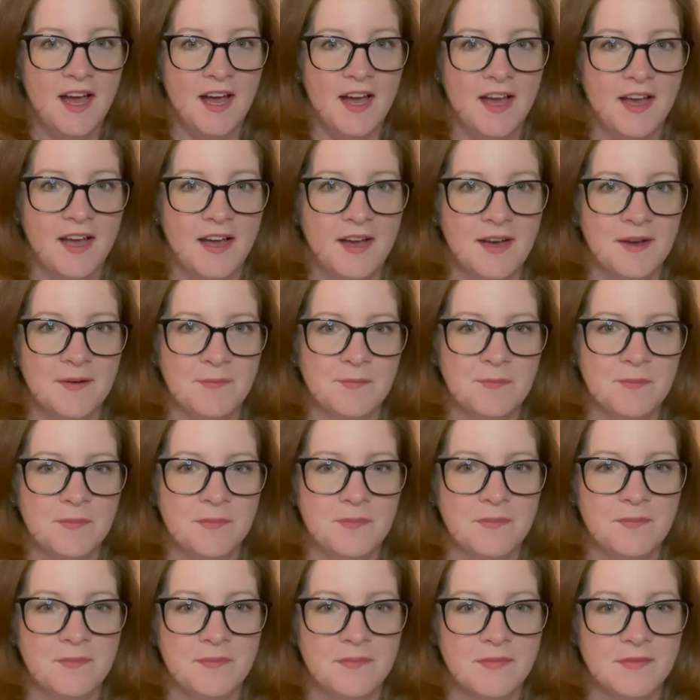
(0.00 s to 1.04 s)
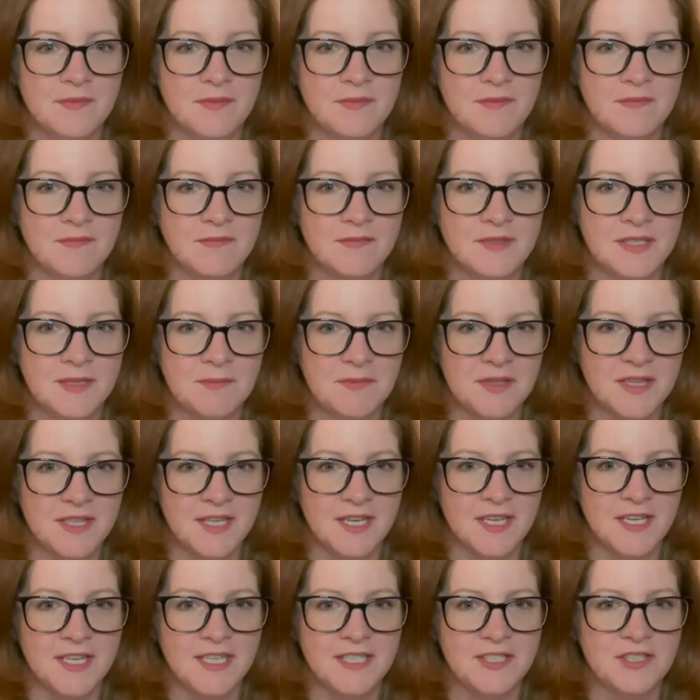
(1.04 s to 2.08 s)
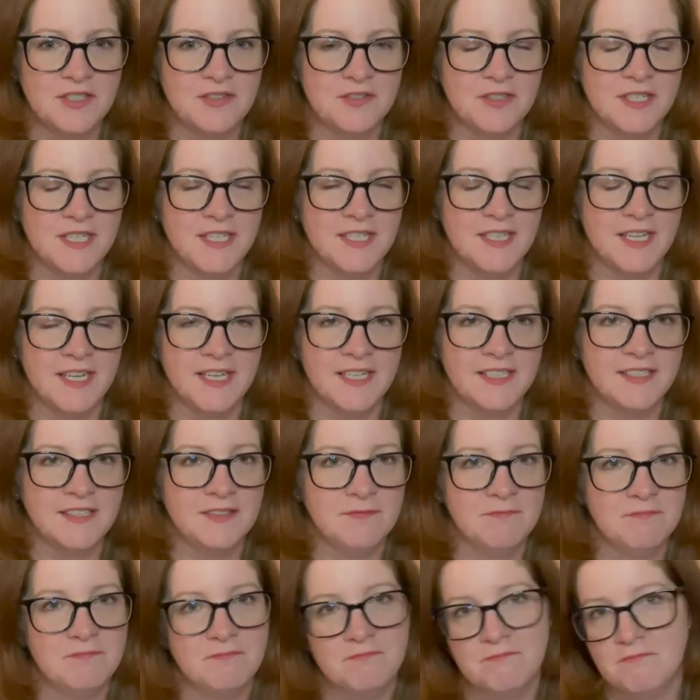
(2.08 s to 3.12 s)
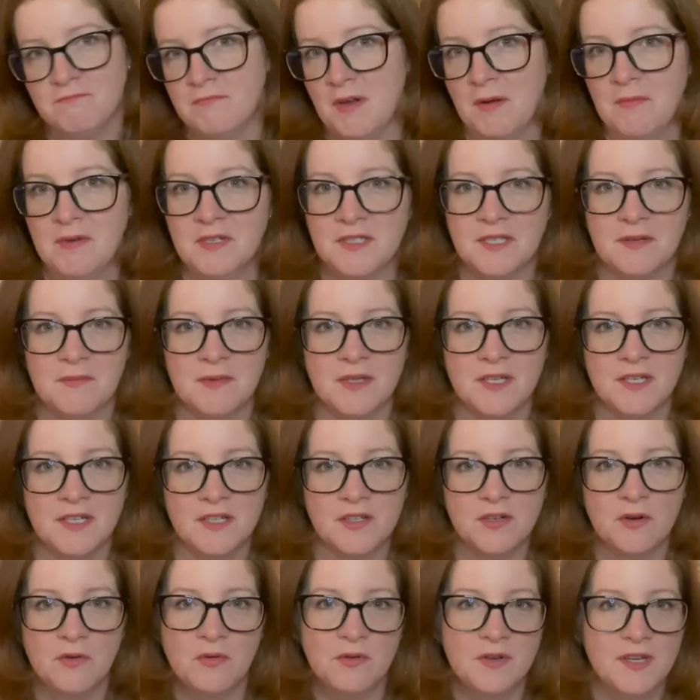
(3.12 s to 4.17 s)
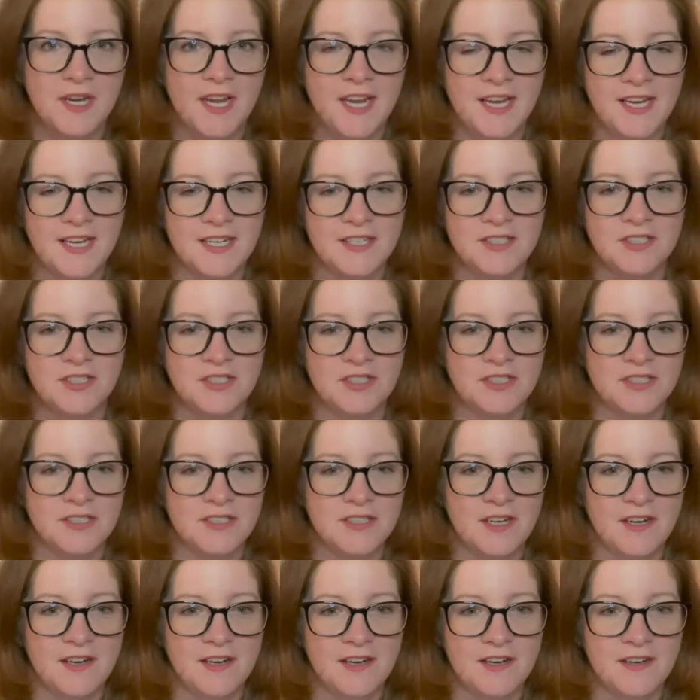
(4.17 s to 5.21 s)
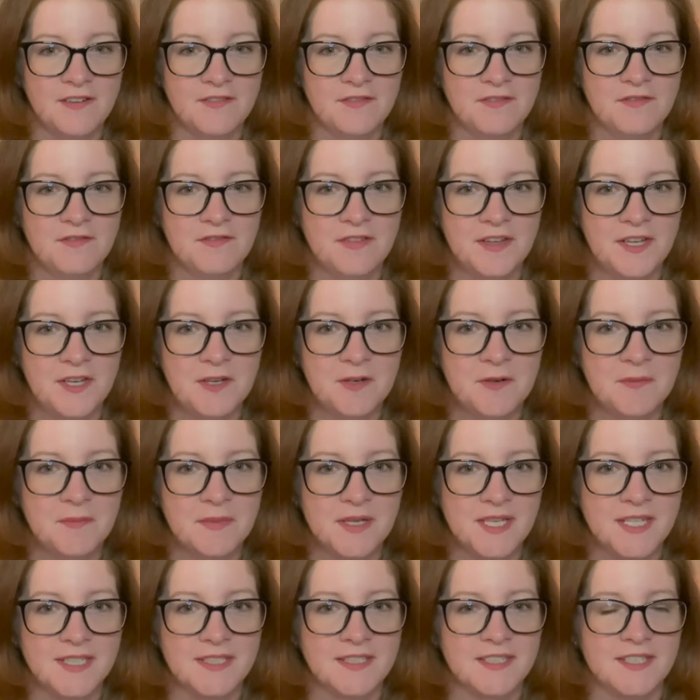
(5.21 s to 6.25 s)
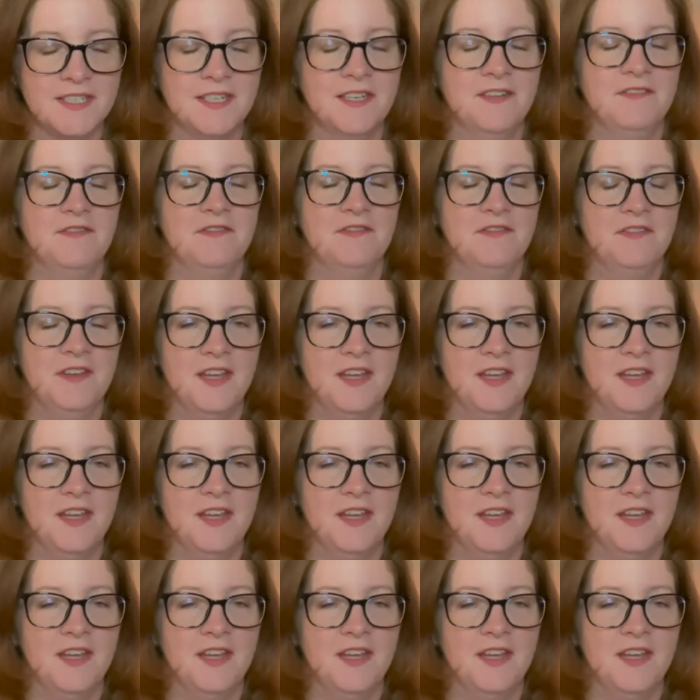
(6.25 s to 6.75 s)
some of the history, like maybe some of the golden age of film and stuff,